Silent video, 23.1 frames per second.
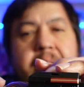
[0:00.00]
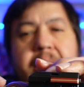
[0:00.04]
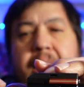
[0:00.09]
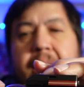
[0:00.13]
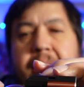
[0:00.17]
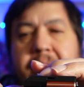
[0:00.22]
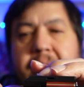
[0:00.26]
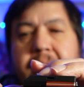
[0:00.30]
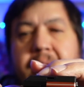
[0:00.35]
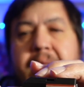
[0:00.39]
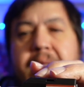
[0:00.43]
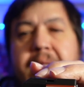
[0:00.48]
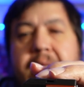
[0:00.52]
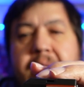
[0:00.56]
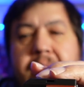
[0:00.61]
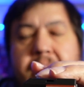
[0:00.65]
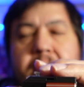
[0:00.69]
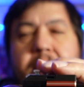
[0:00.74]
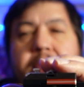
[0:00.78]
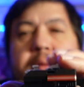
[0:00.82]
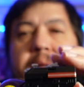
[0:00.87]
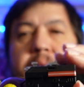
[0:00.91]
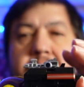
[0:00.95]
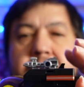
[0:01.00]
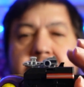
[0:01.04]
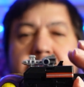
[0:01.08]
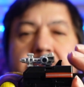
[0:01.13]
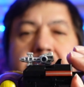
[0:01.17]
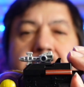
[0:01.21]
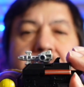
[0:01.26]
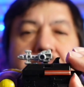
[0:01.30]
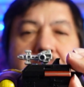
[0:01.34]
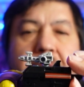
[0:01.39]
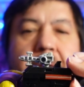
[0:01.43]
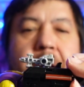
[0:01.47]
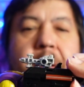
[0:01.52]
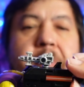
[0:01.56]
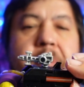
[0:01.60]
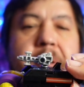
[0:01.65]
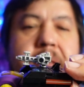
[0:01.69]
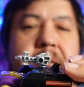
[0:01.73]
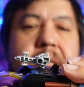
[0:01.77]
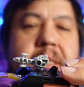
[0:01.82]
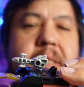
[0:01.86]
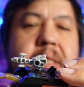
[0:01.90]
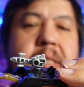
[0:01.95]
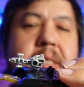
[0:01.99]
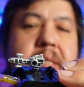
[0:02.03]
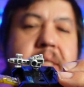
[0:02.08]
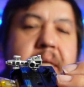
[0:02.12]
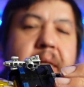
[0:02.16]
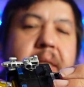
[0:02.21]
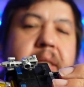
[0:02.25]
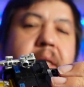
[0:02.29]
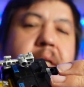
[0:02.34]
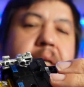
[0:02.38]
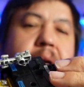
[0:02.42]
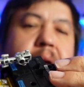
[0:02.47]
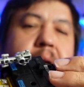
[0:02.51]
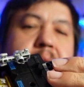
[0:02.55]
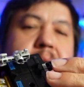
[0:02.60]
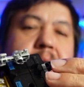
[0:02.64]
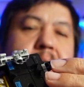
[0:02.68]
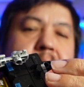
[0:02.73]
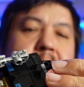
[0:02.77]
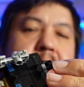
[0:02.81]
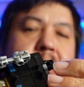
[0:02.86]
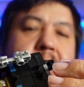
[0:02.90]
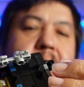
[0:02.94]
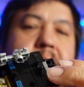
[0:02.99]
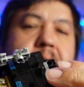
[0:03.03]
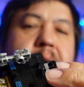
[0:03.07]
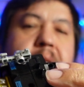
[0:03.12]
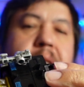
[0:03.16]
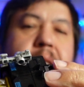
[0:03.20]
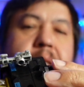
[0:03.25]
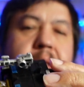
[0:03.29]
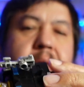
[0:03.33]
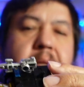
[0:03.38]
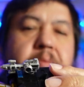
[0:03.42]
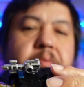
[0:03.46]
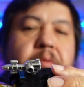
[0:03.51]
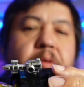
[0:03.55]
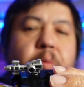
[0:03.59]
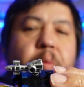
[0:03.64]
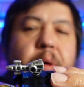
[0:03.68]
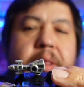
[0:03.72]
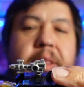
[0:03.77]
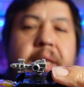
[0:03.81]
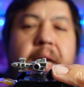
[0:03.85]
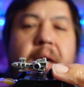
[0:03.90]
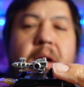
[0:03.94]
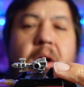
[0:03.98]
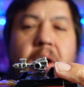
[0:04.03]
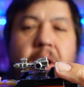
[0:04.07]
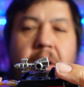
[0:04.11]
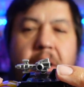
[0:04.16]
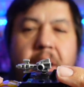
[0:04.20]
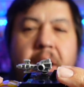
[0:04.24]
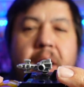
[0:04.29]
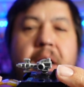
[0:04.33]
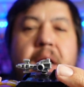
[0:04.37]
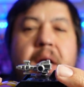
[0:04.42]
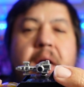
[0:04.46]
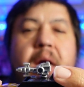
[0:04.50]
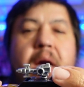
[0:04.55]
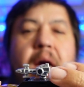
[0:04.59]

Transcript: I think they did a really good job with these Insecticons. I think they did good for what they are.